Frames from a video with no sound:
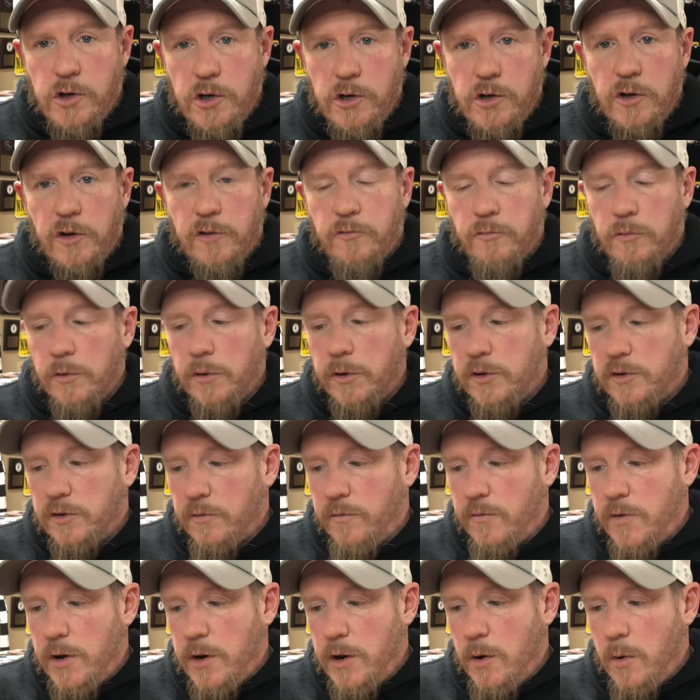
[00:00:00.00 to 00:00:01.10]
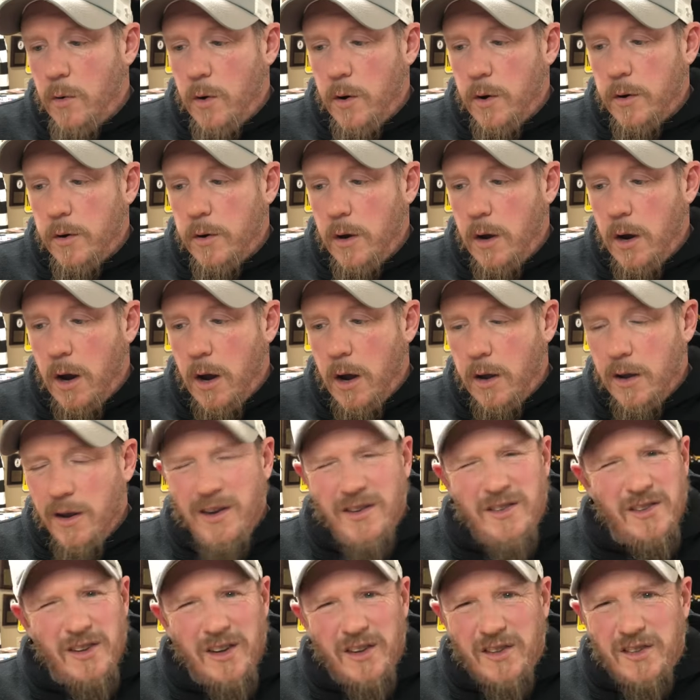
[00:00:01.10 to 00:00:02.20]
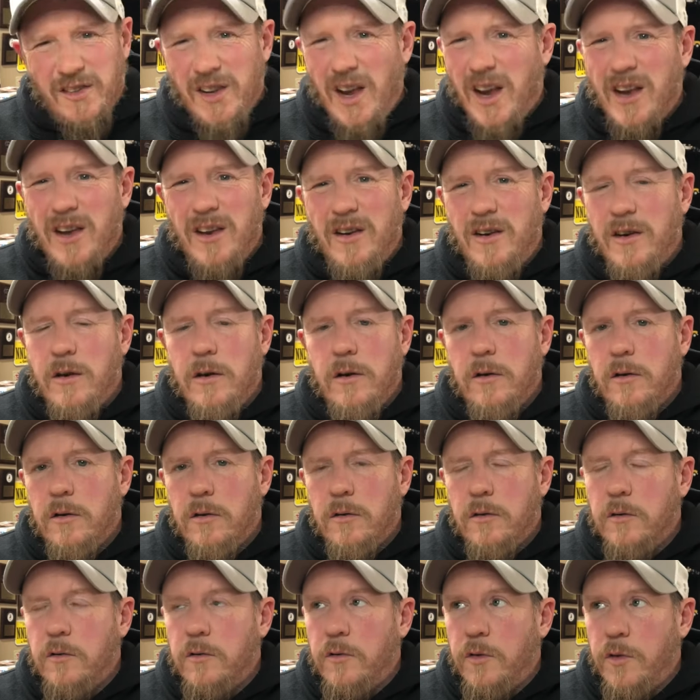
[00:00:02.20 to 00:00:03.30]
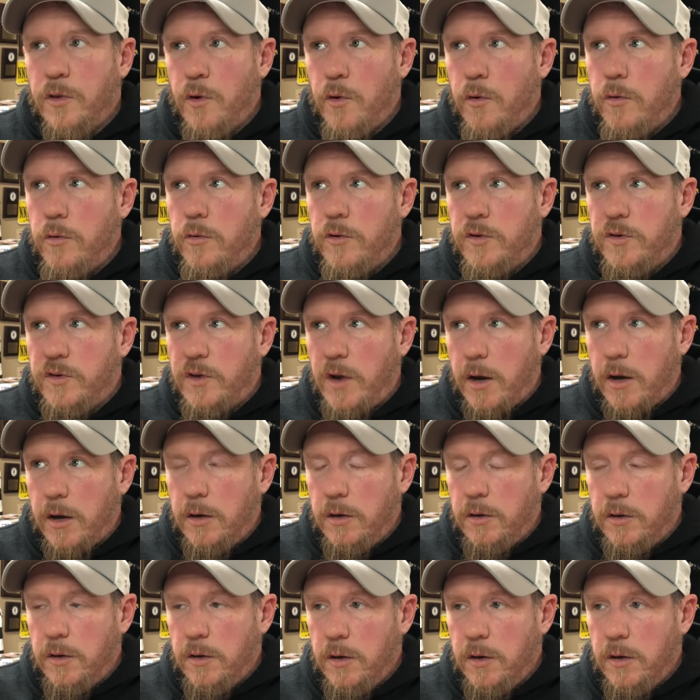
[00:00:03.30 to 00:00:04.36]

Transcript: He just released a video on his, like, second update